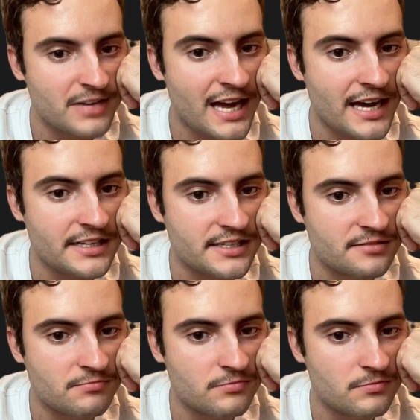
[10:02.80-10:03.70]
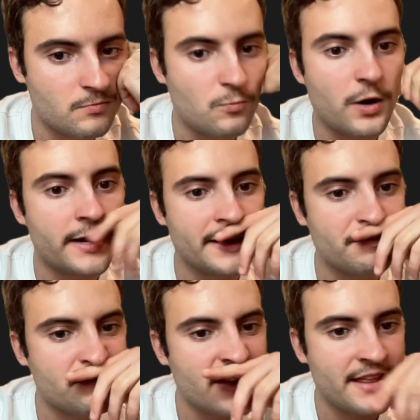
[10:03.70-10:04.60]
add
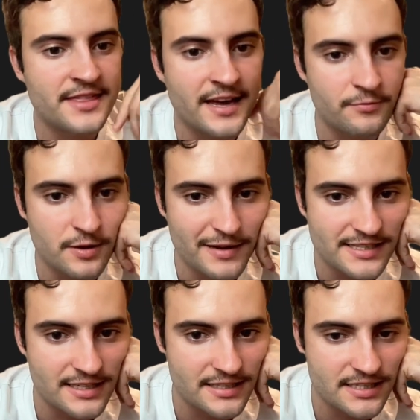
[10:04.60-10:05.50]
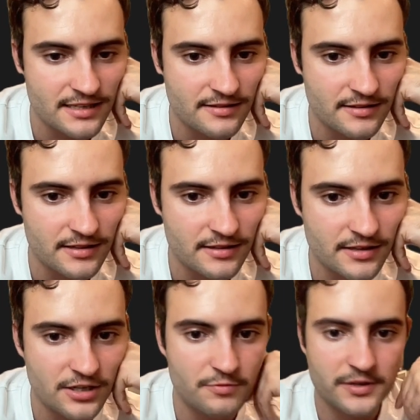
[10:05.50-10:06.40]
1, and then we basically see the
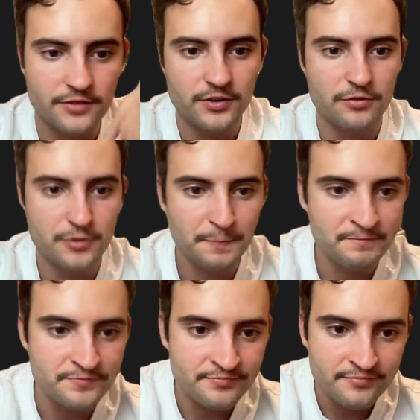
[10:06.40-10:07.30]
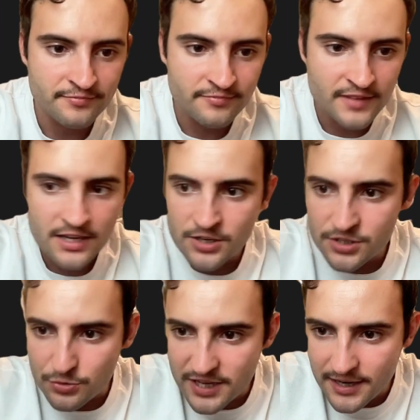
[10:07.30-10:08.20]
cumulative growth.
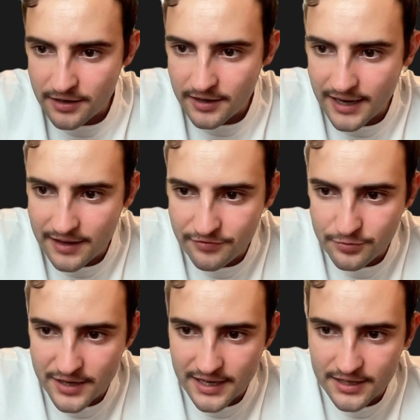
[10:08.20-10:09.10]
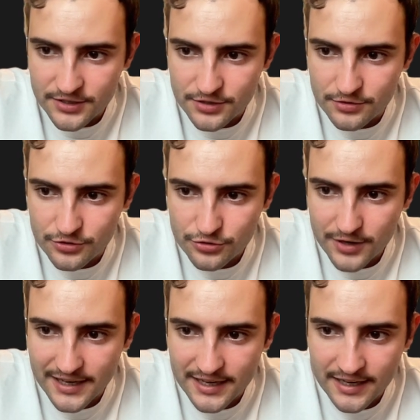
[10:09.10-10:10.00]
So here, if we do
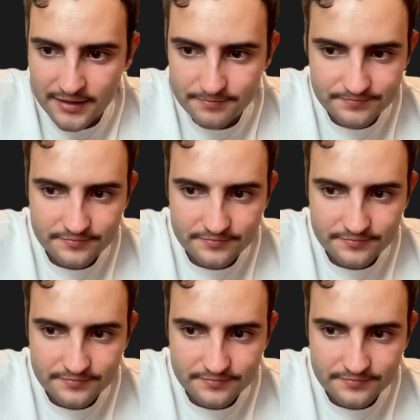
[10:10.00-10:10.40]
trading,